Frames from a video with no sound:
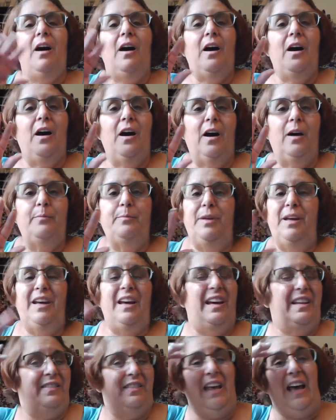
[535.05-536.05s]

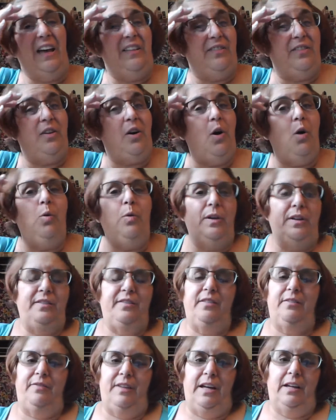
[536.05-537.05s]
And that's always
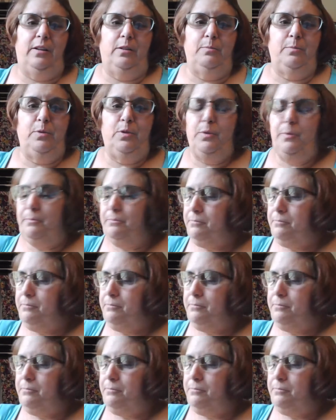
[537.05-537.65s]
available.